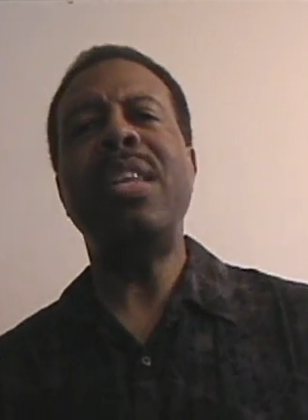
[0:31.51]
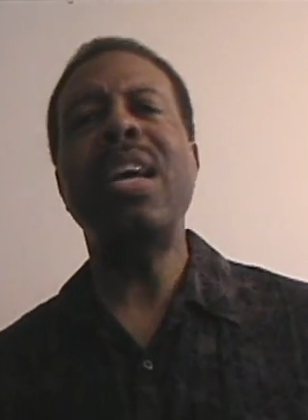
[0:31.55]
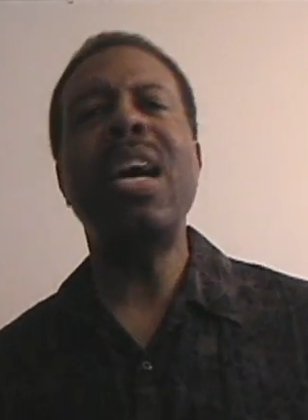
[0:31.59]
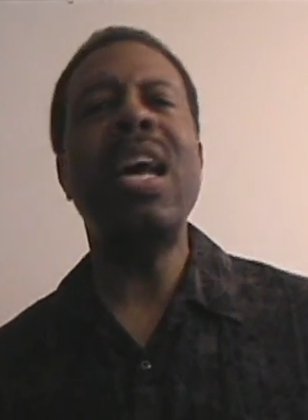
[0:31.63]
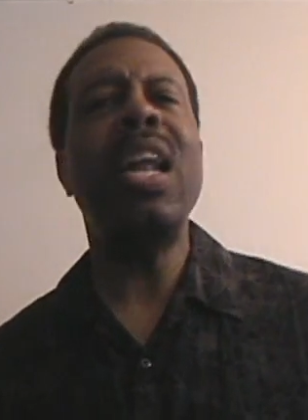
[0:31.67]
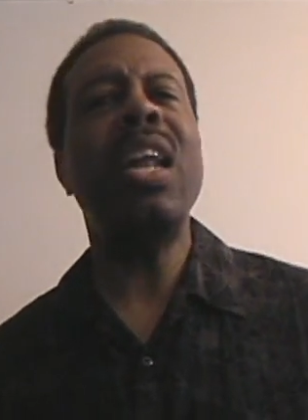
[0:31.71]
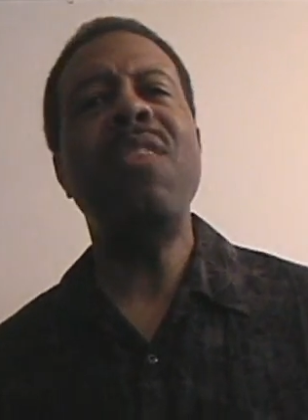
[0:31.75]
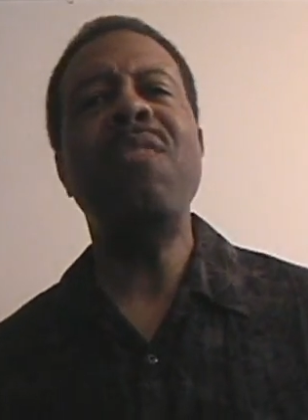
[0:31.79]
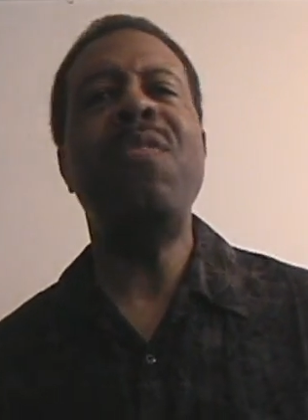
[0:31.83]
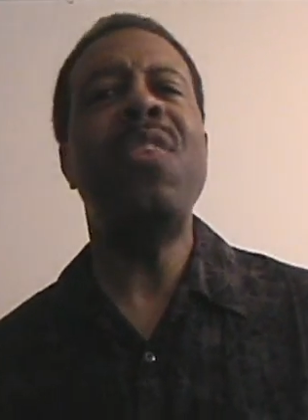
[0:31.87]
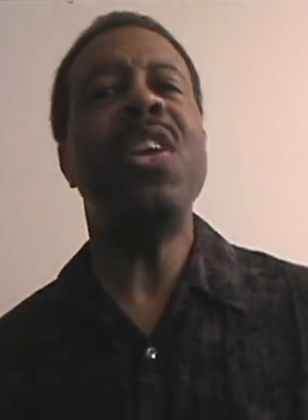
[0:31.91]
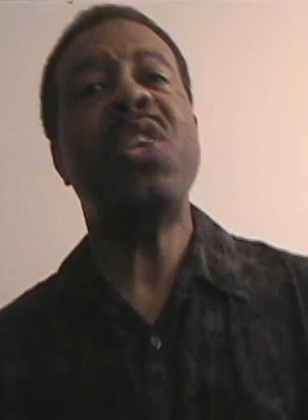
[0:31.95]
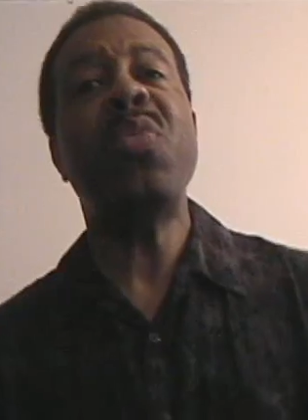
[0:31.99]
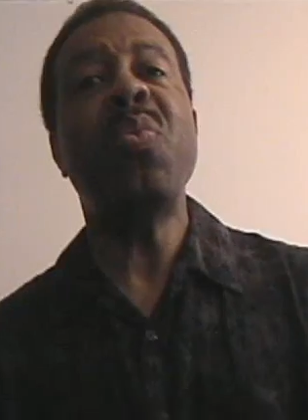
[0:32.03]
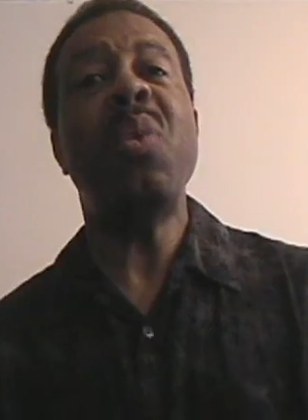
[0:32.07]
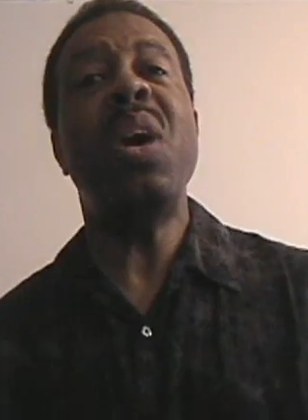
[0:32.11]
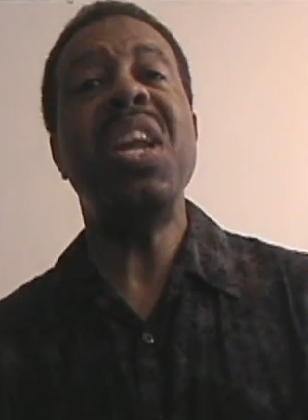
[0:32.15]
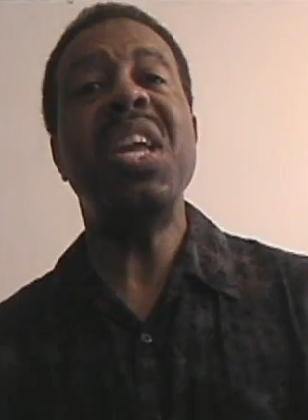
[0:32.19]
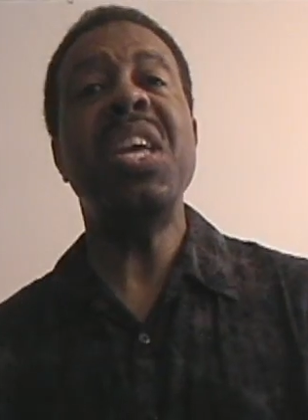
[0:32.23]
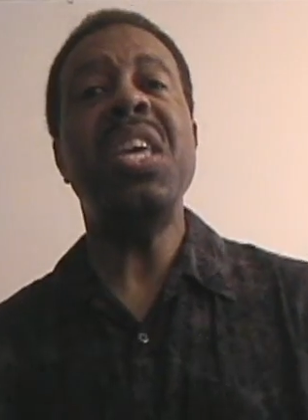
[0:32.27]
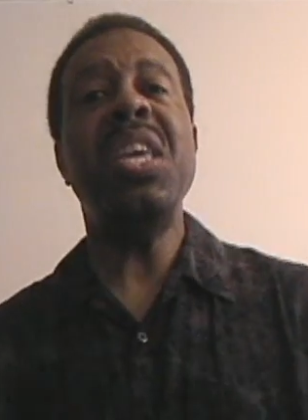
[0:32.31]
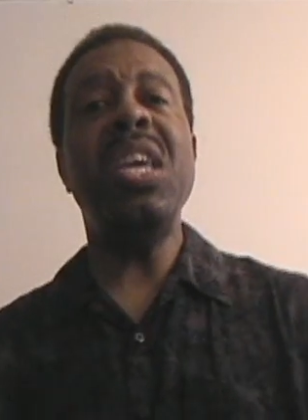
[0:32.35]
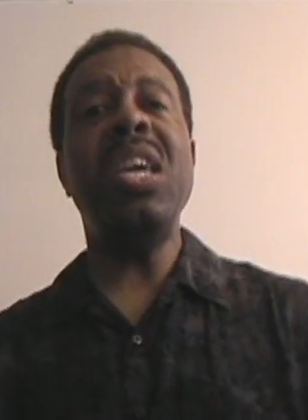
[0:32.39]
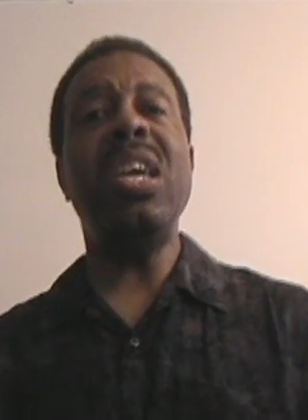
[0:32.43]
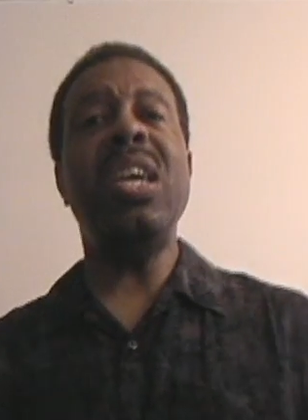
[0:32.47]
telling for
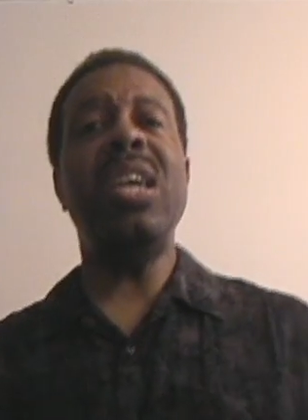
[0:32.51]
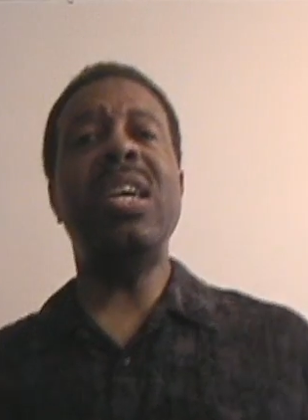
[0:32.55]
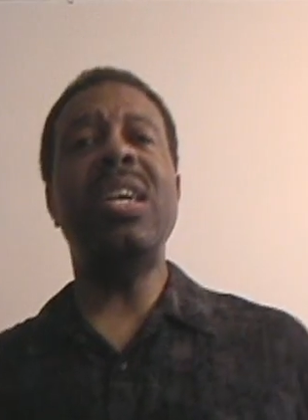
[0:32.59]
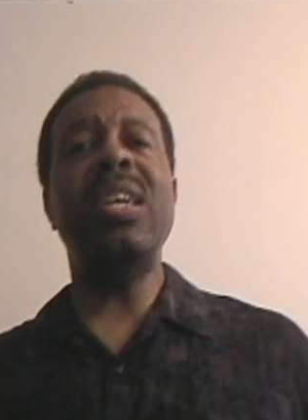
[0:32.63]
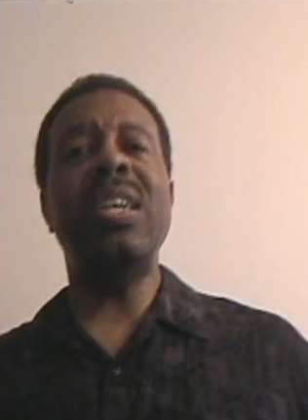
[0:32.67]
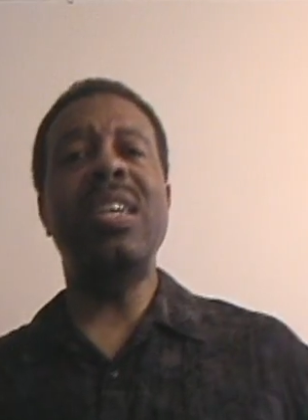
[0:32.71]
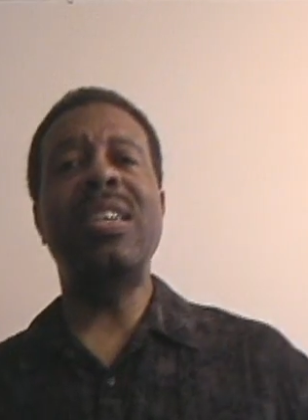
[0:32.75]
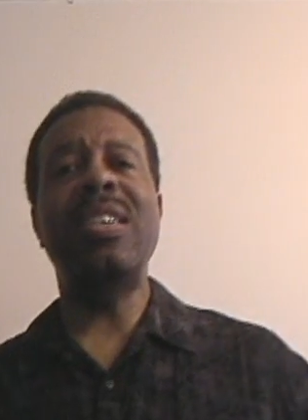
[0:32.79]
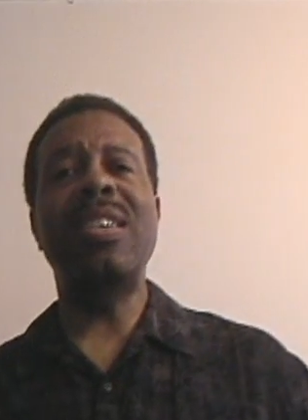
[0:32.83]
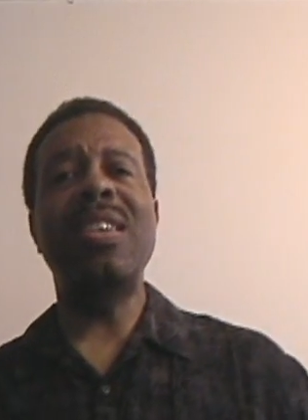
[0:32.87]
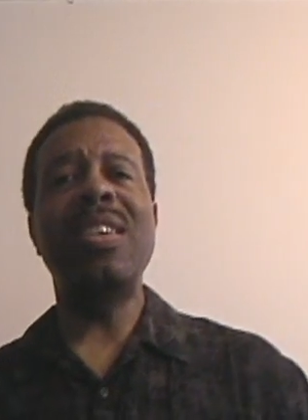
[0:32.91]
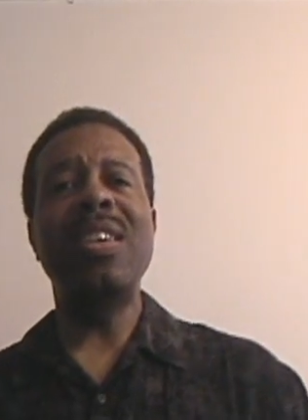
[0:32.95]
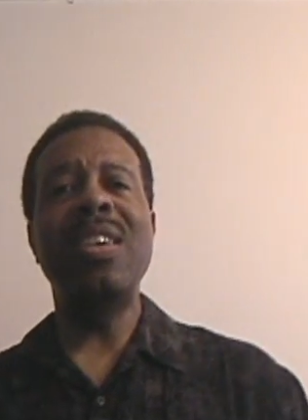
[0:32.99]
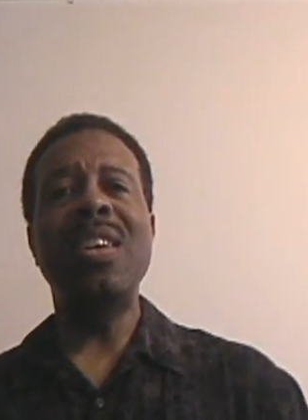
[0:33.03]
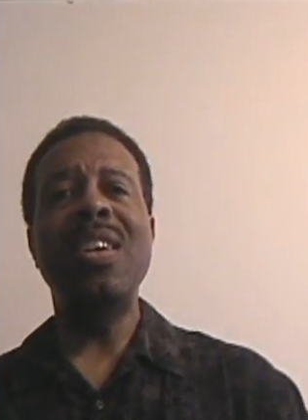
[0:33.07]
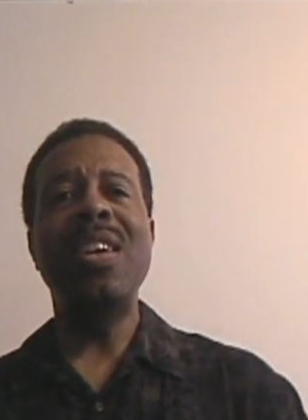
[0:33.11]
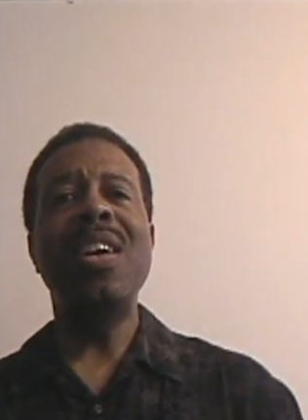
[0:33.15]
20 years.